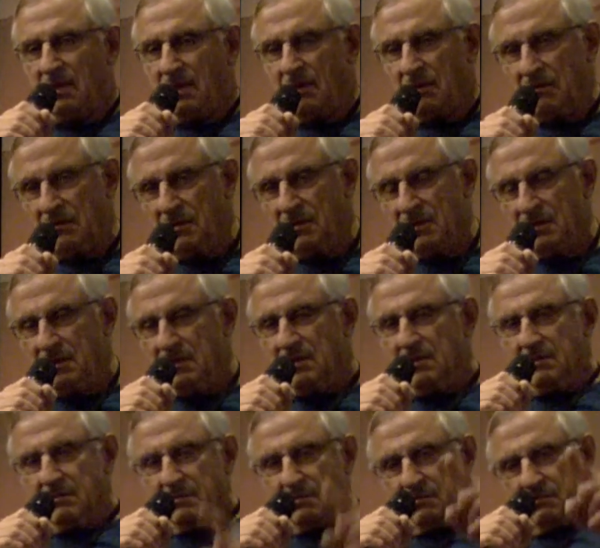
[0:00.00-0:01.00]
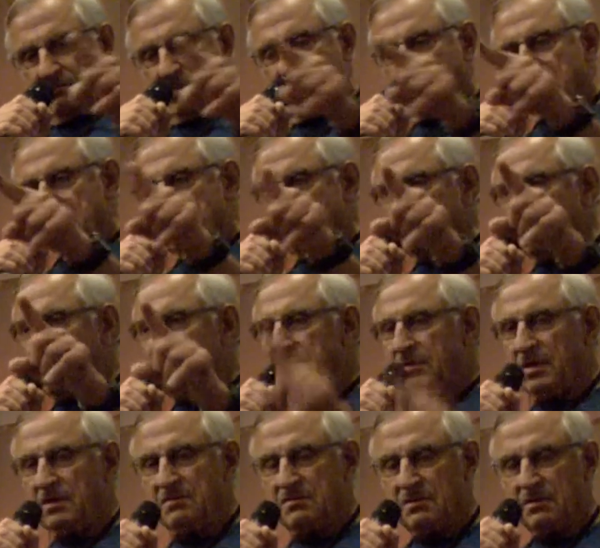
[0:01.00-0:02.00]
oh. pixel by
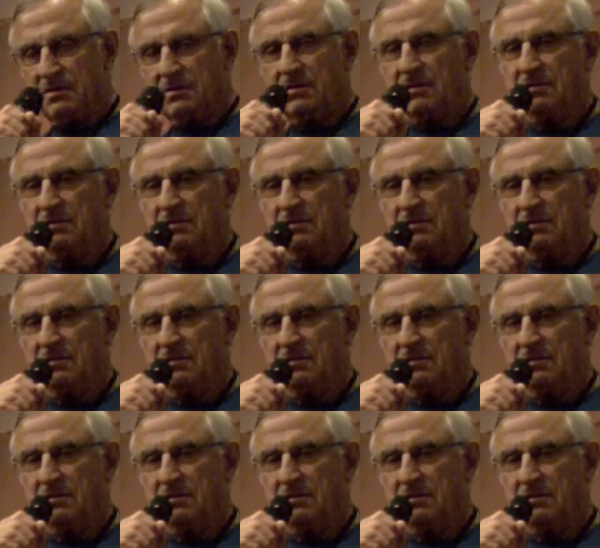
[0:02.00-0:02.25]
pixel